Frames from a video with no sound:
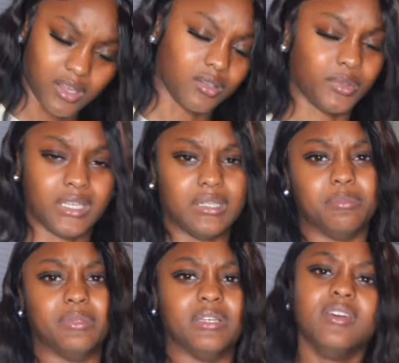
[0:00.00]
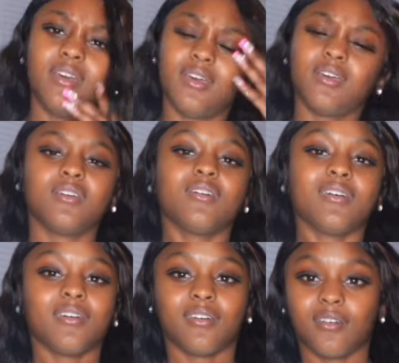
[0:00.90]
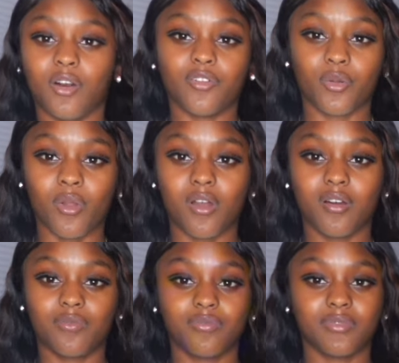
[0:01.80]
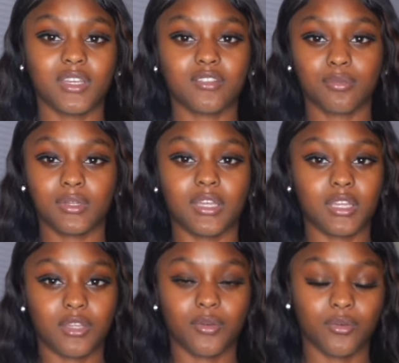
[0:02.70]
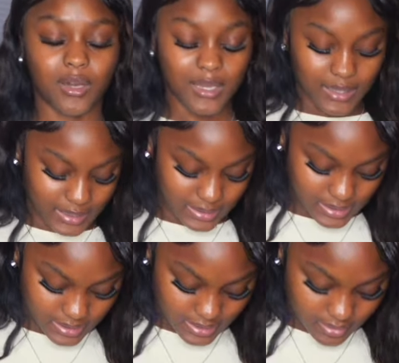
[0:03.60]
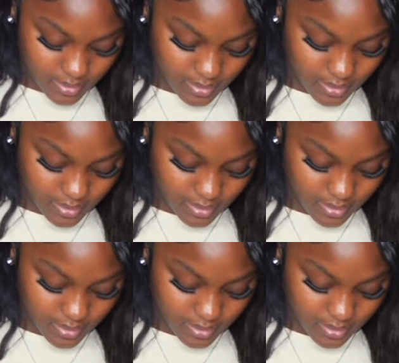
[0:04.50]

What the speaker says: all the way up. But overall, it's really cute. I like it.